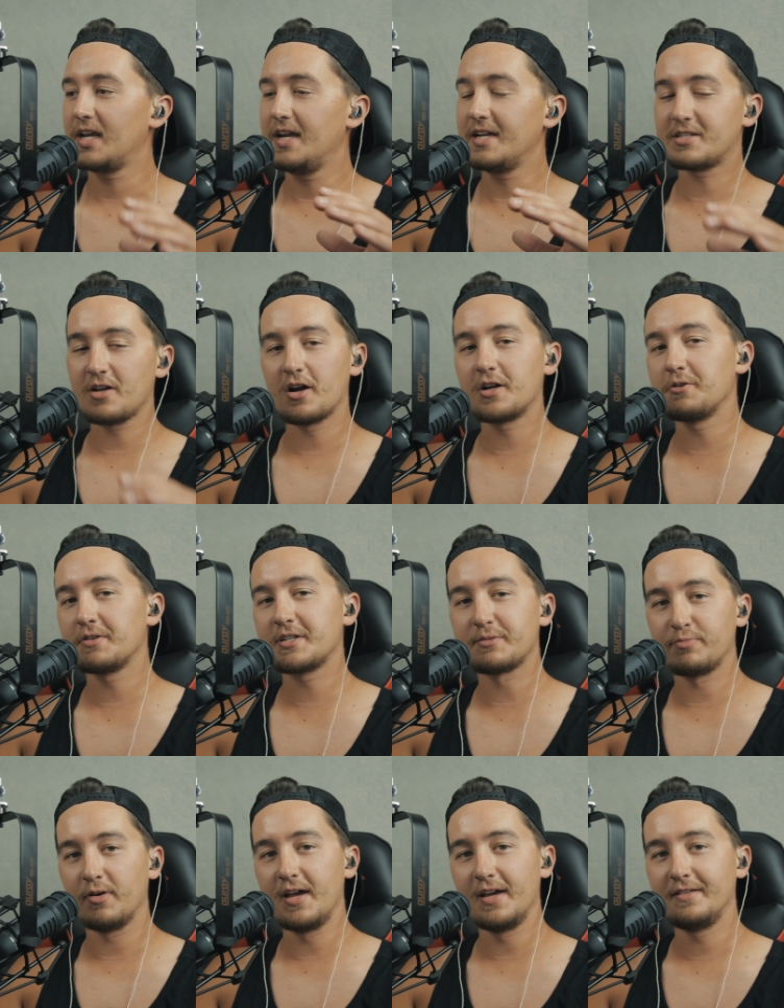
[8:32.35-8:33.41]
it's hard to
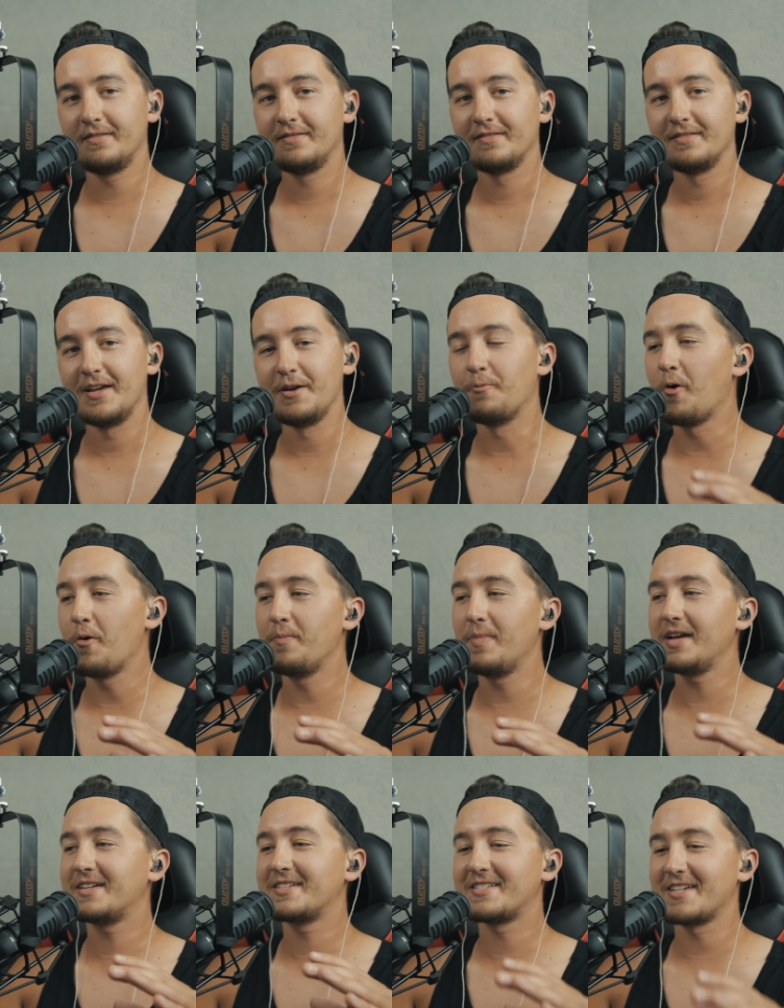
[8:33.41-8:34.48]
explain. It won't
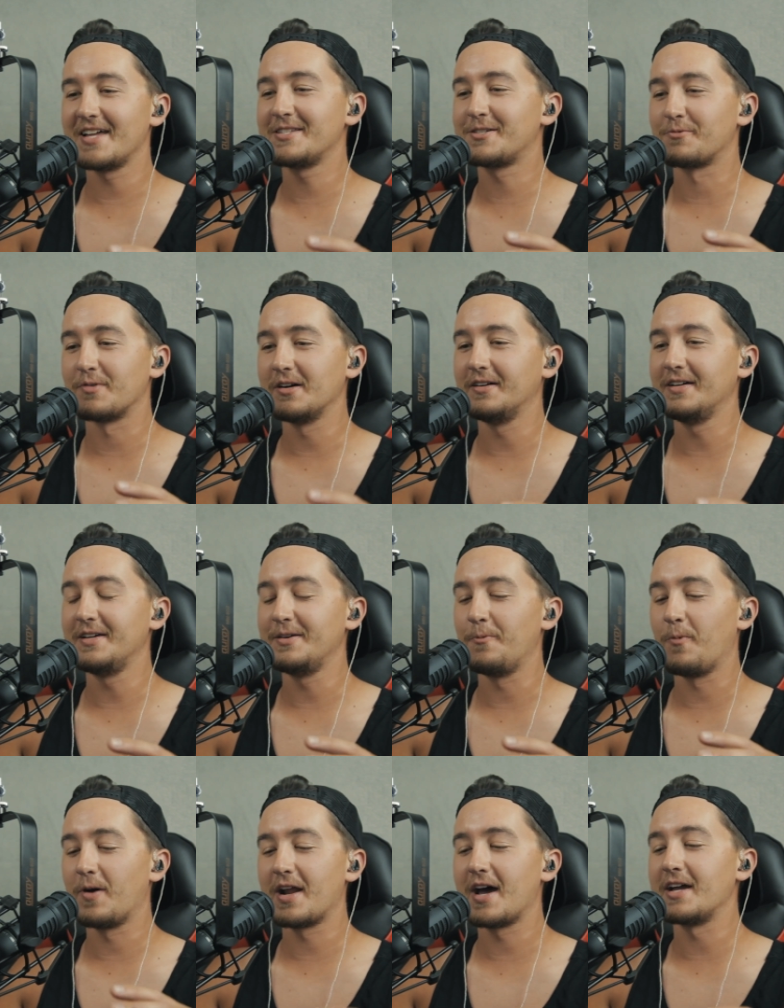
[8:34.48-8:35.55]
make sense really
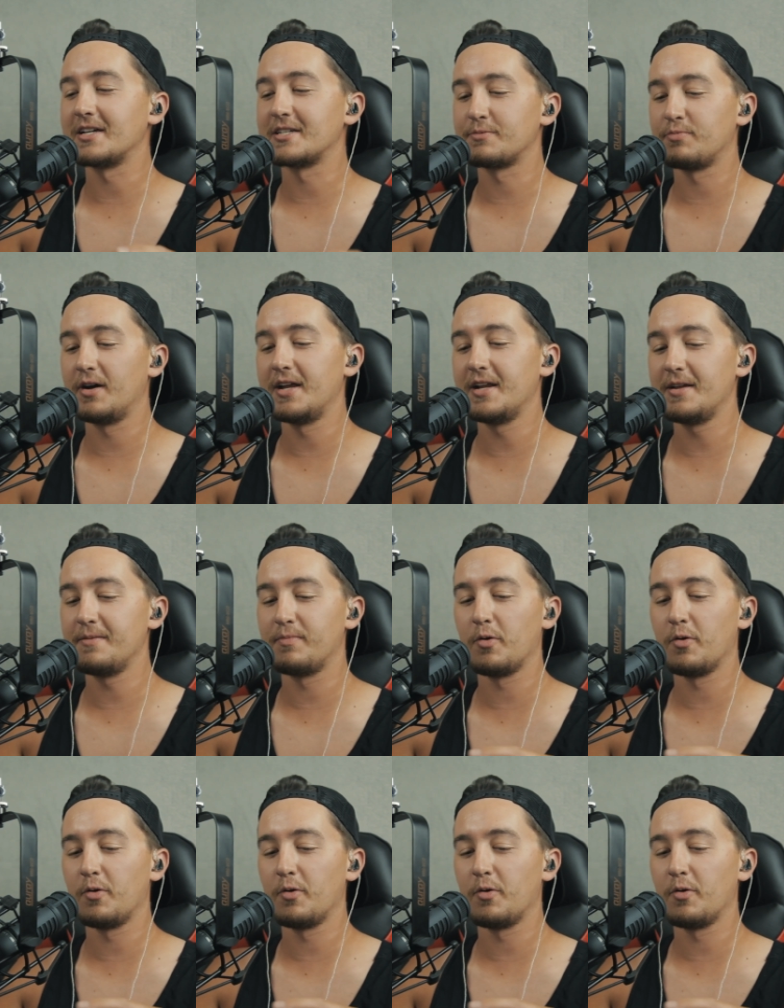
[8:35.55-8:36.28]
when I explain it,